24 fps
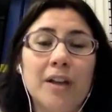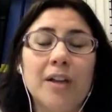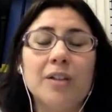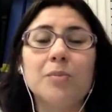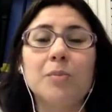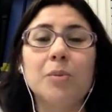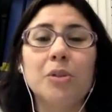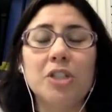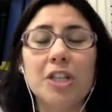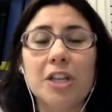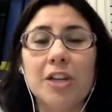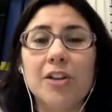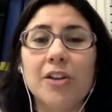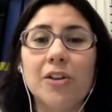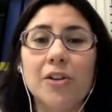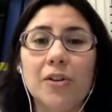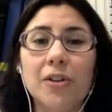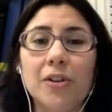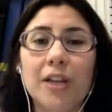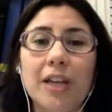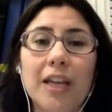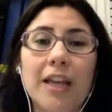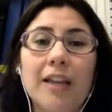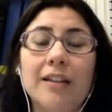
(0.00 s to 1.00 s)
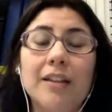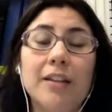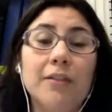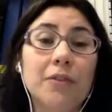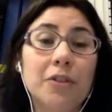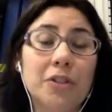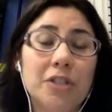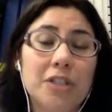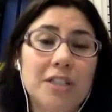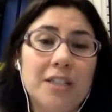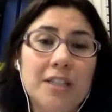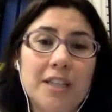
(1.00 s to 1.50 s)
particularly liver
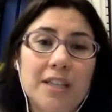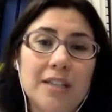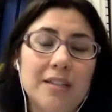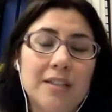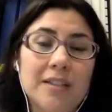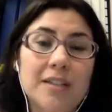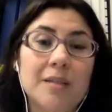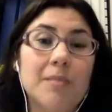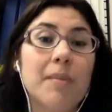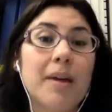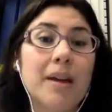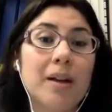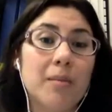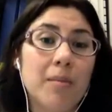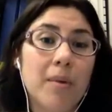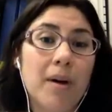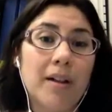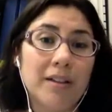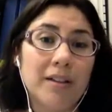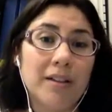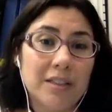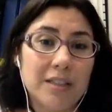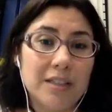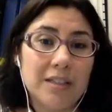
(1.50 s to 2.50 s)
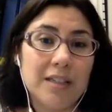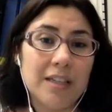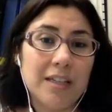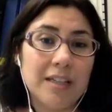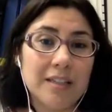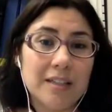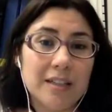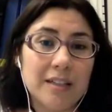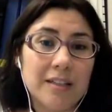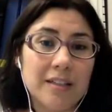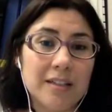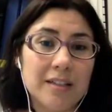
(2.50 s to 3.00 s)
diseases and metabolic
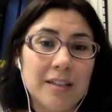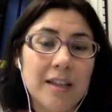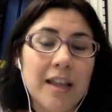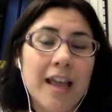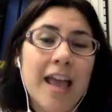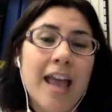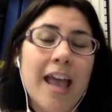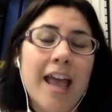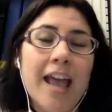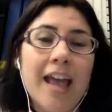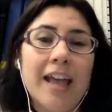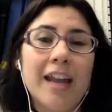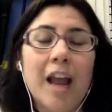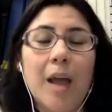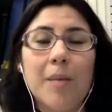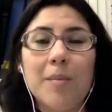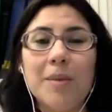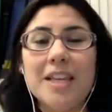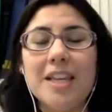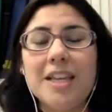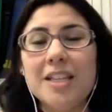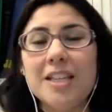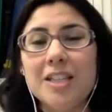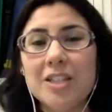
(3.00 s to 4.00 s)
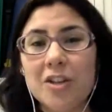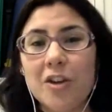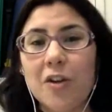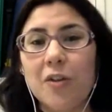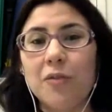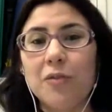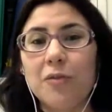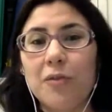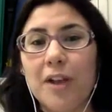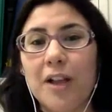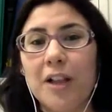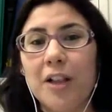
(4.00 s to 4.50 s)
diseases. And I'm a Keystone
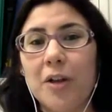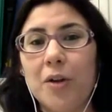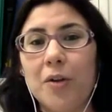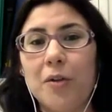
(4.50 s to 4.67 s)
Fellow